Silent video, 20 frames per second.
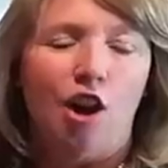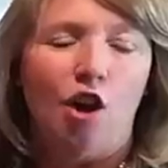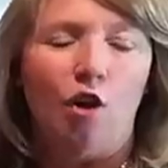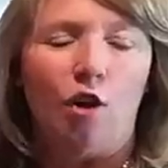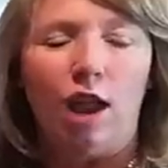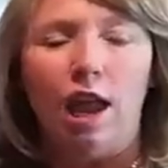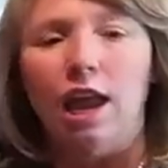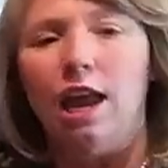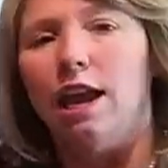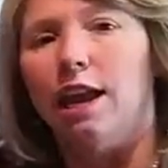
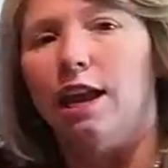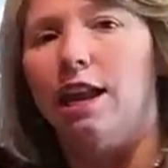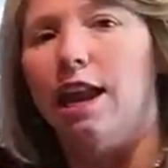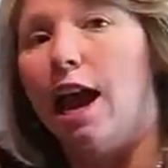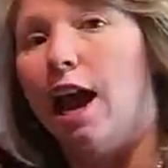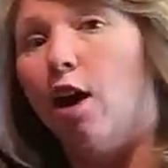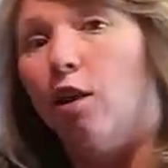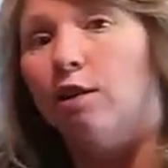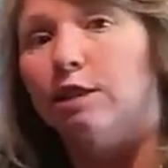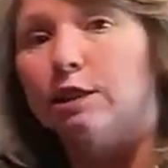Okay,
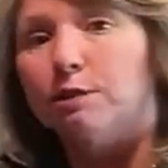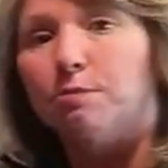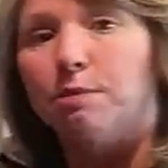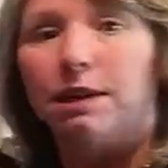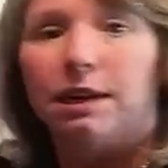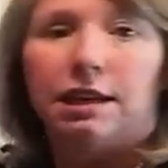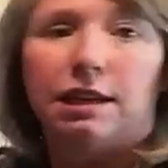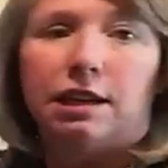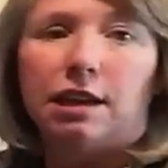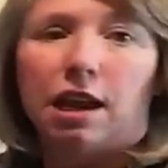now it's
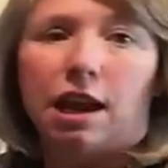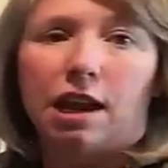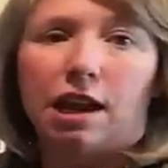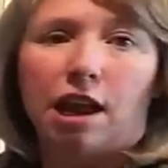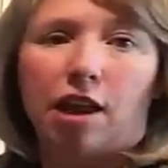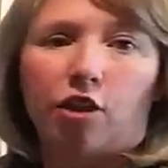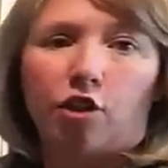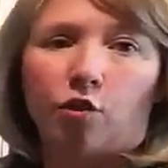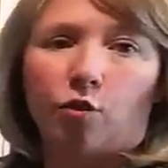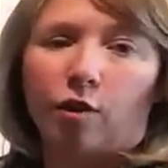
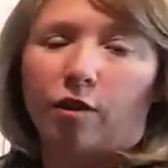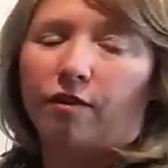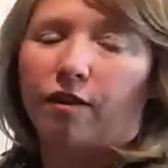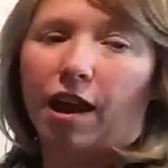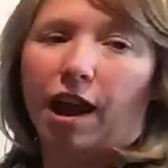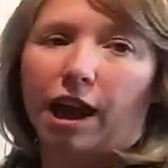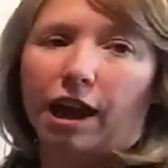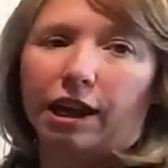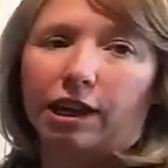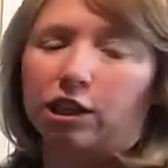been we've
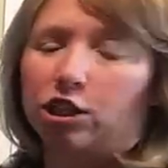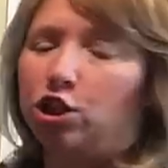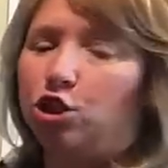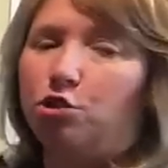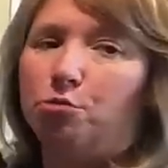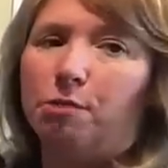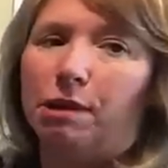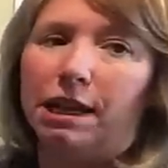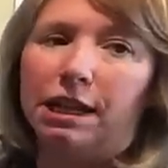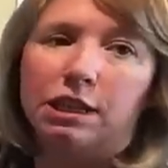added
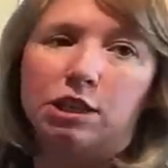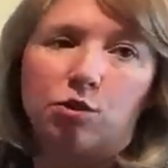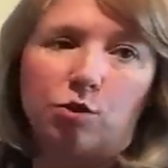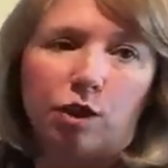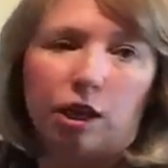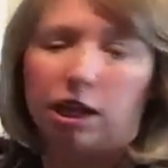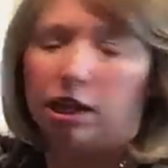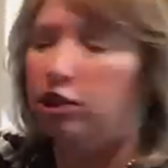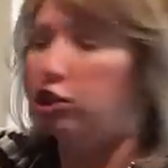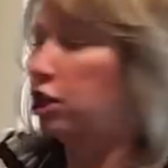2 minutes. We're
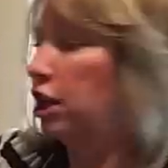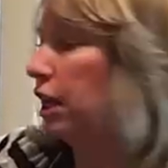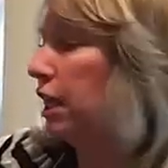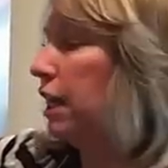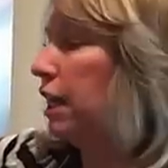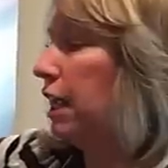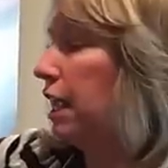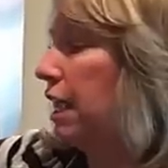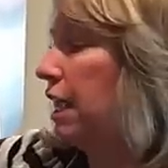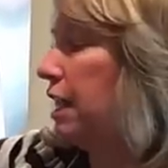going to check
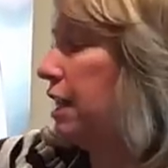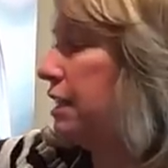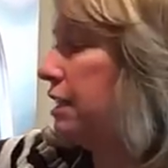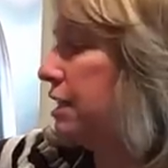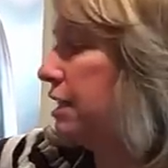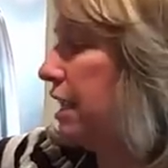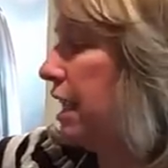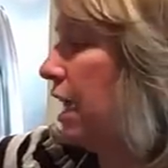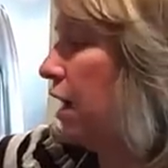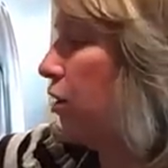it again and
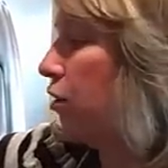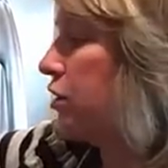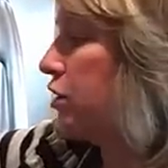see how